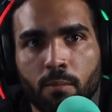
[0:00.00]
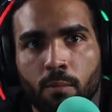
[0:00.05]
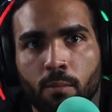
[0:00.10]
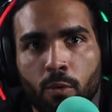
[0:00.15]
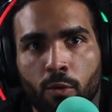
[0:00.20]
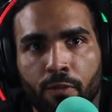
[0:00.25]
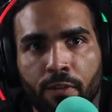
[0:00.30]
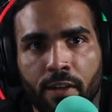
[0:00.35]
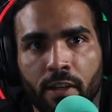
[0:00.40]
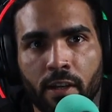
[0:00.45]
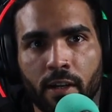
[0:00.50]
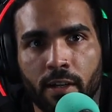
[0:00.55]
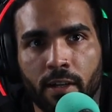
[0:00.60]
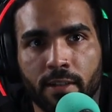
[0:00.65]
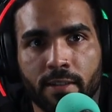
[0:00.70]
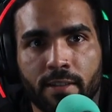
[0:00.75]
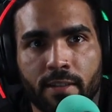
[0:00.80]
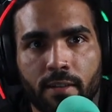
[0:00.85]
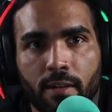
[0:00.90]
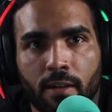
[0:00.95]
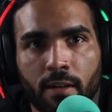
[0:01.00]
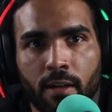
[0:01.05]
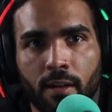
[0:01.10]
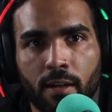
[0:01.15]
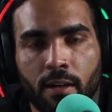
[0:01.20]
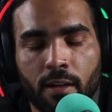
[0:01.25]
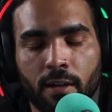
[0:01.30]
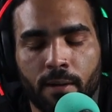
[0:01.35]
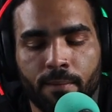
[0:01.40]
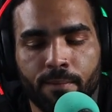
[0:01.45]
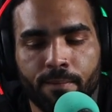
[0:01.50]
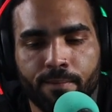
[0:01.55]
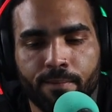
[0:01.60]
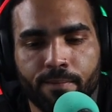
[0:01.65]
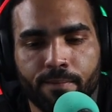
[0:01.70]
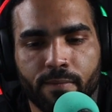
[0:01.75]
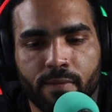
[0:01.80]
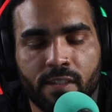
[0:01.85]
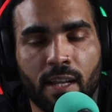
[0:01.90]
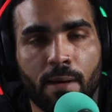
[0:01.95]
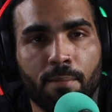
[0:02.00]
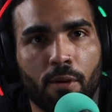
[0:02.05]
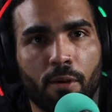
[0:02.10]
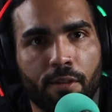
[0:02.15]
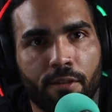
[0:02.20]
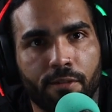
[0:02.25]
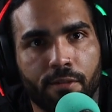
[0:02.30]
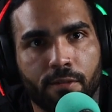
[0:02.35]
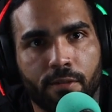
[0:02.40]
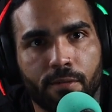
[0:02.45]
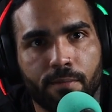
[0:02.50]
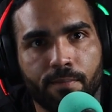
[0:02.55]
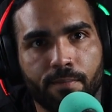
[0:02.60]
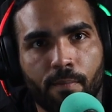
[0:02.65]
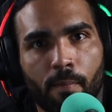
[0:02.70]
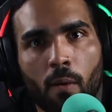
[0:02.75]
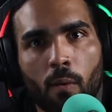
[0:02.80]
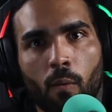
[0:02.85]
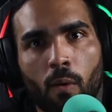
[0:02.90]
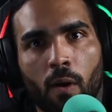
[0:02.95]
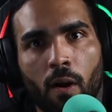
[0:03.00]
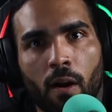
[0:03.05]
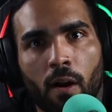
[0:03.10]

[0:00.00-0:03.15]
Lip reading: movie Step Brothers, where